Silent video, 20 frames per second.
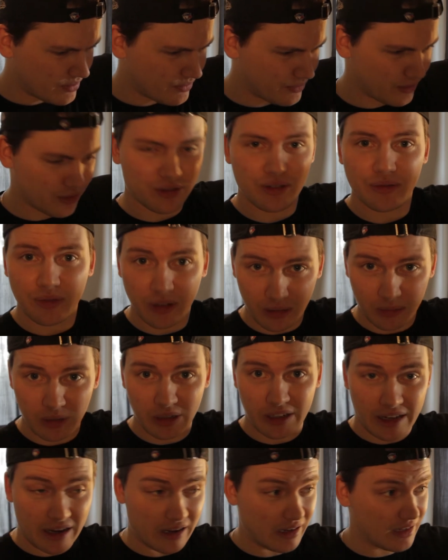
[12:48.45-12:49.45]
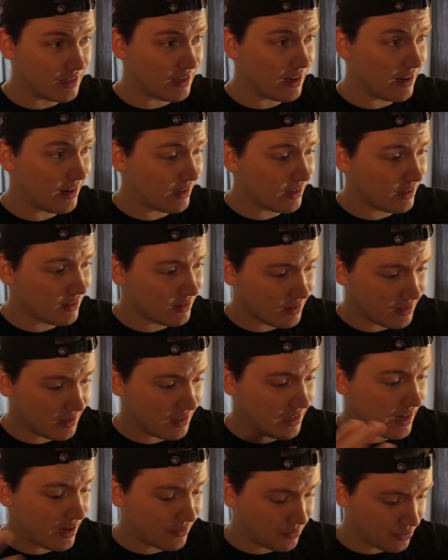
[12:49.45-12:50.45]
First of all, I'm going to get a snack. And
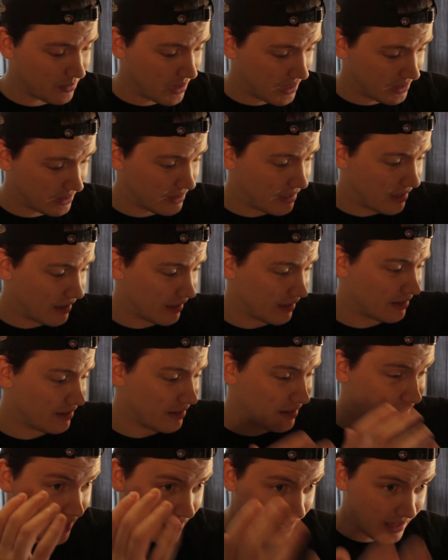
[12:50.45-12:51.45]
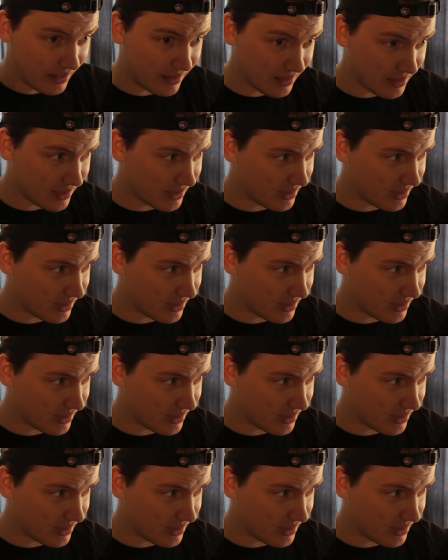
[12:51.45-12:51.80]
then after my snack, then